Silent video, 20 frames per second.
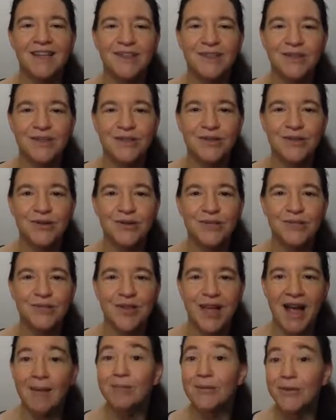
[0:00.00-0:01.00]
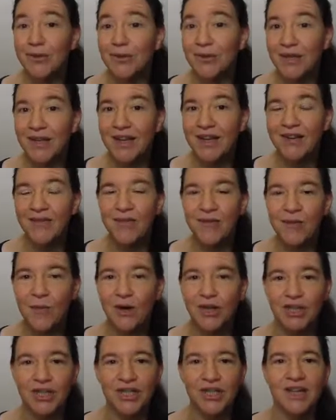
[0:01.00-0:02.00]
so I'm certainly
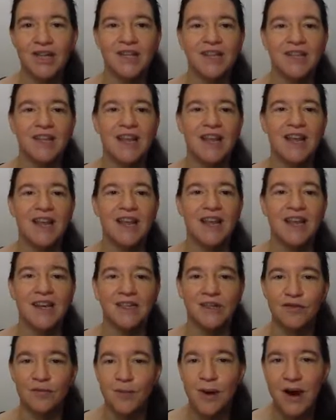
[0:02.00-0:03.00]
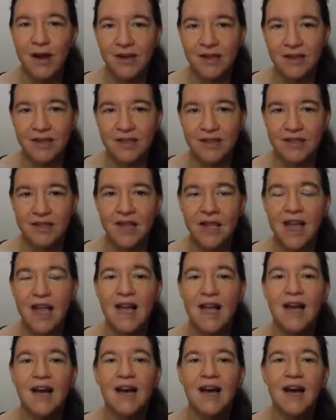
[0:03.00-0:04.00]
watching and taking active part in this.
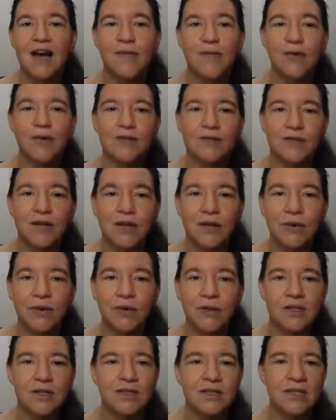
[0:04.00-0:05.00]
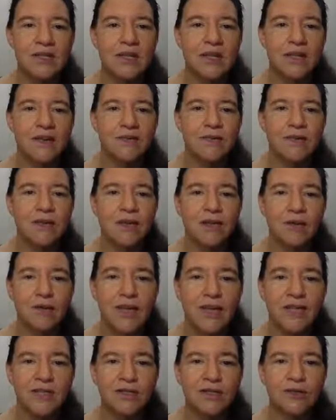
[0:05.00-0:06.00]
I've also recorded a video
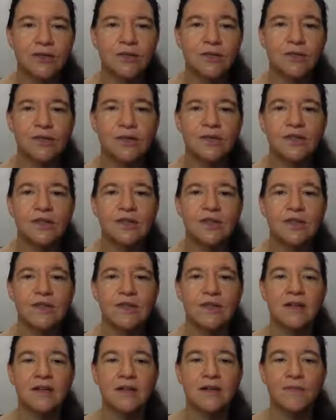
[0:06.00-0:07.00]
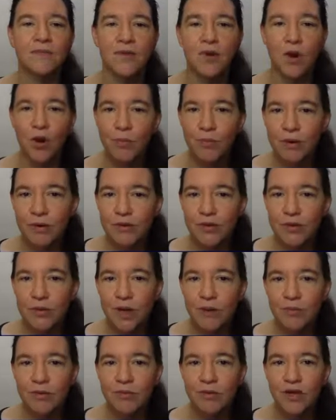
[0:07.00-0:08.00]
lecture course on
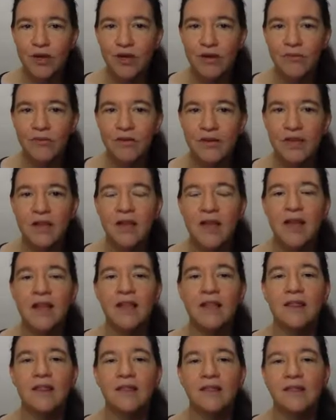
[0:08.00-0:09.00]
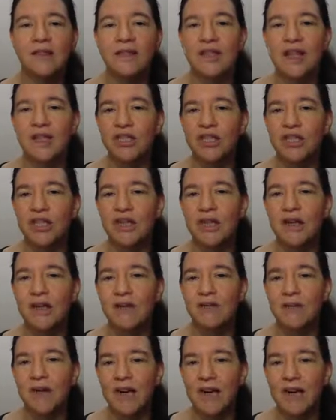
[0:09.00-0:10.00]
post-quantum cryptography. This is actually
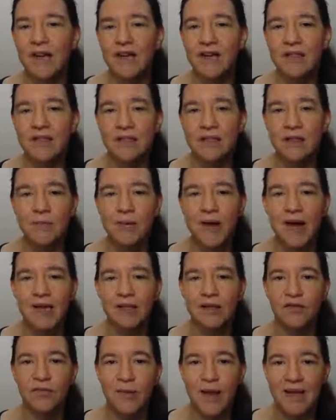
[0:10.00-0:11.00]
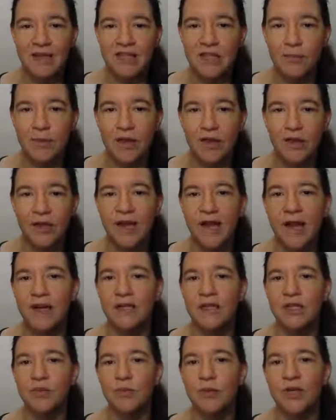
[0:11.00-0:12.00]
running as a part of MasterMath again
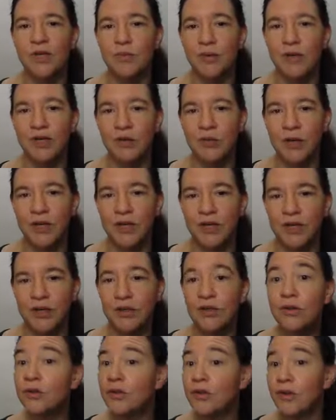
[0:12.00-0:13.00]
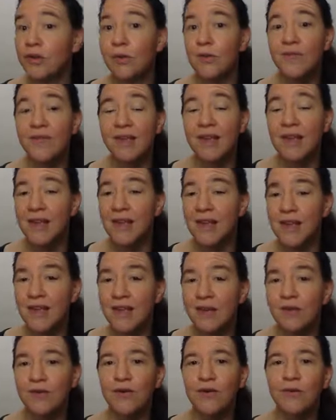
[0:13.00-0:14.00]
in spring 2022. So
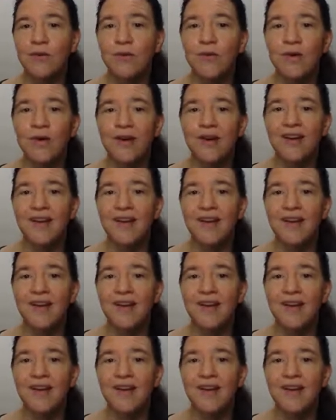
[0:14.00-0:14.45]
if you